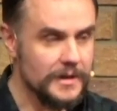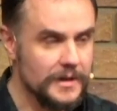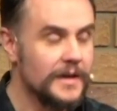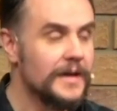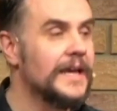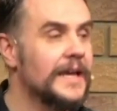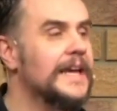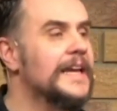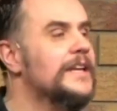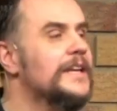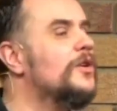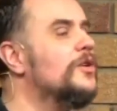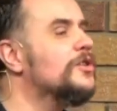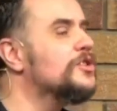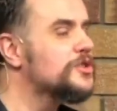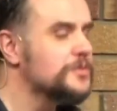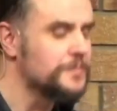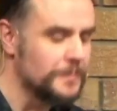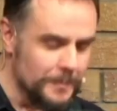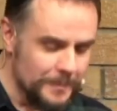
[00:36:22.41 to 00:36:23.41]
Enoch's
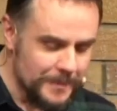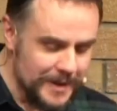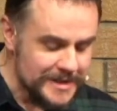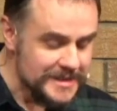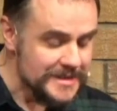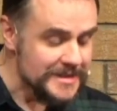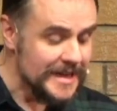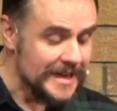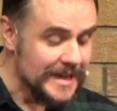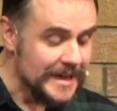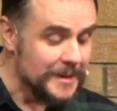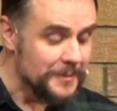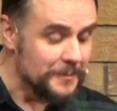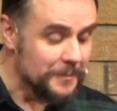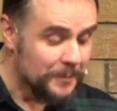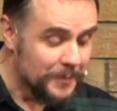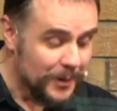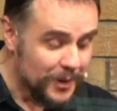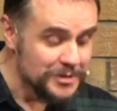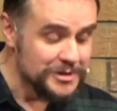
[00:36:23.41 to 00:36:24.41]
missing
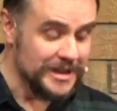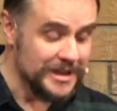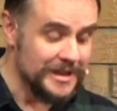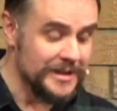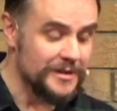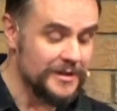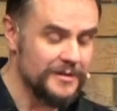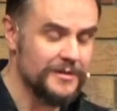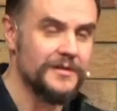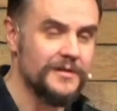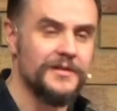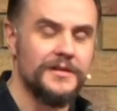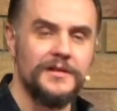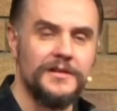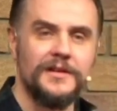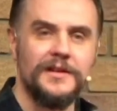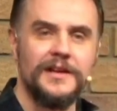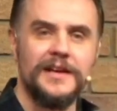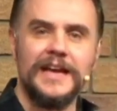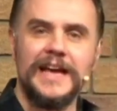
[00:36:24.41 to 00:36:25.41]
body,
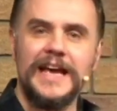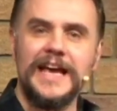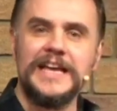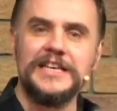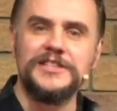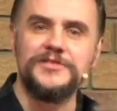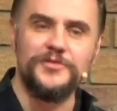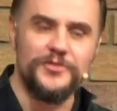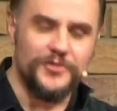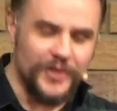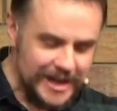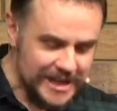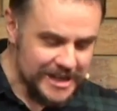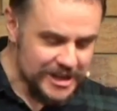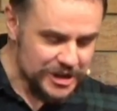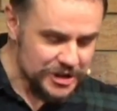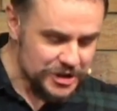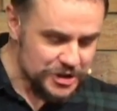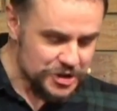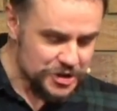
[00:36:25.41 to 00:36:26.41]
his
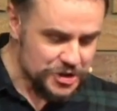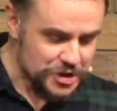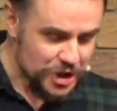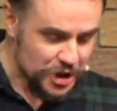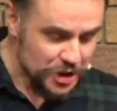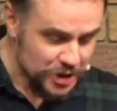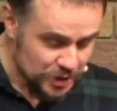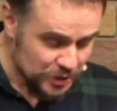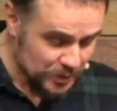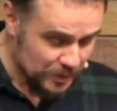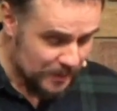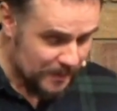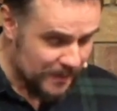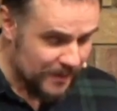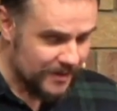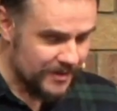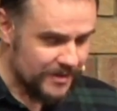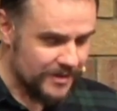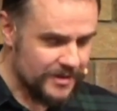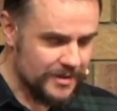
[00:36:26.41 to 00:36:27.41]
vacant tomb,
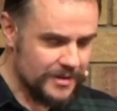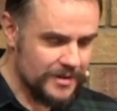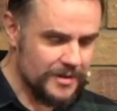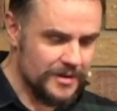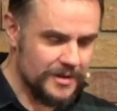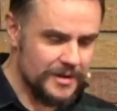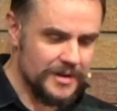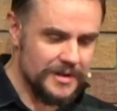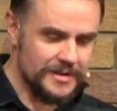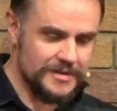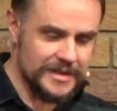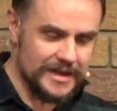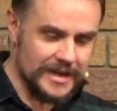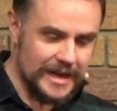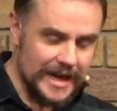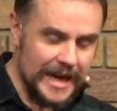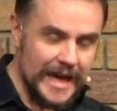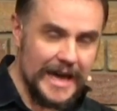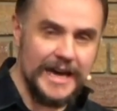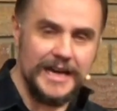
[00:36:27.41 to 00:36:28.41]

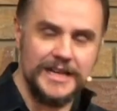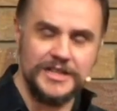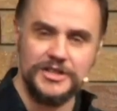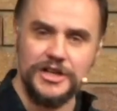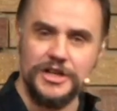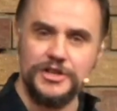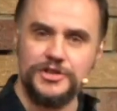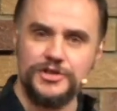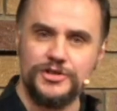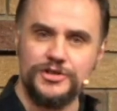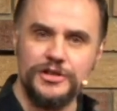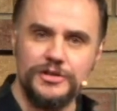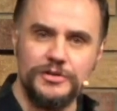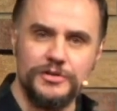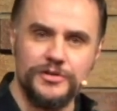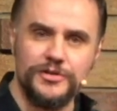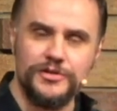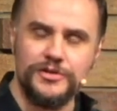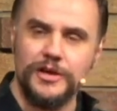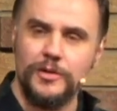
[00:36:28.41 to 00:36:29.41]
declares a truth
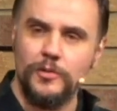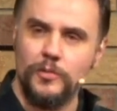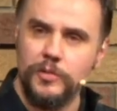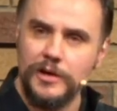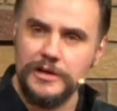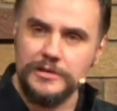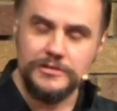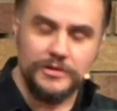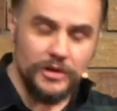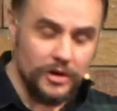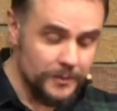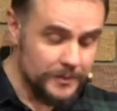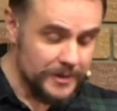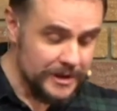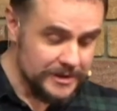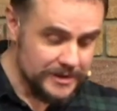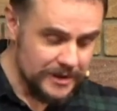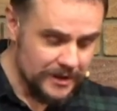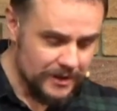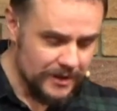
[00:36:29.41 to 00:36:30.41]
that will not be
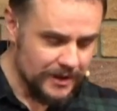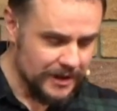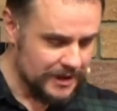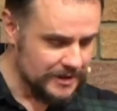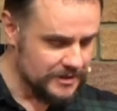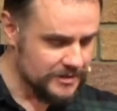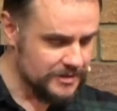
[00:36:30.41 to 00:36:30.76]
denied.